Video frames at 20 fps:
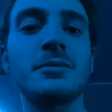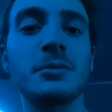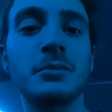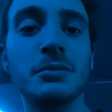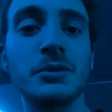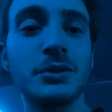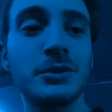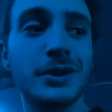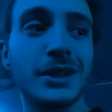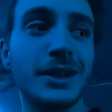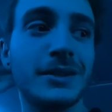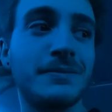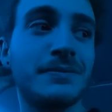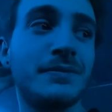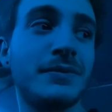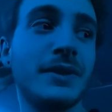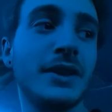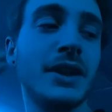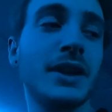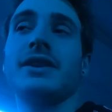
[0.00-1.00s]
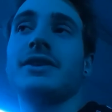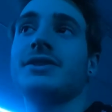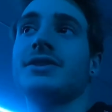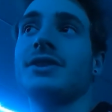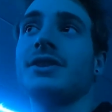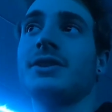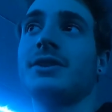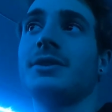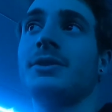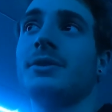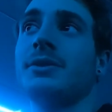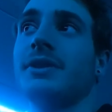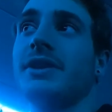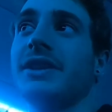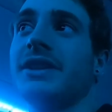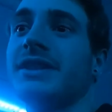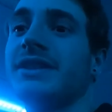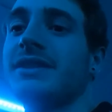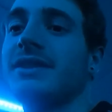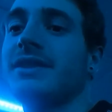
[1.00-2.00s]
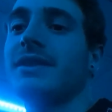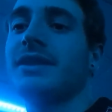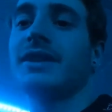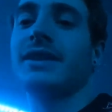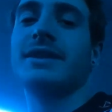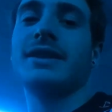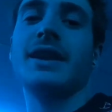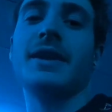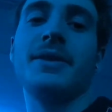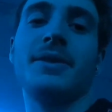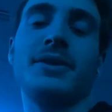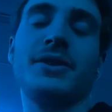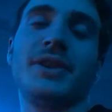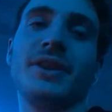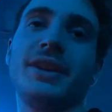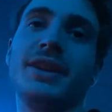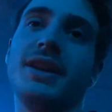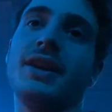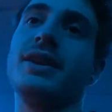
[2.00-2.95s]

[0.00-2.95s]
Super Blue again. So it's like 10.30 at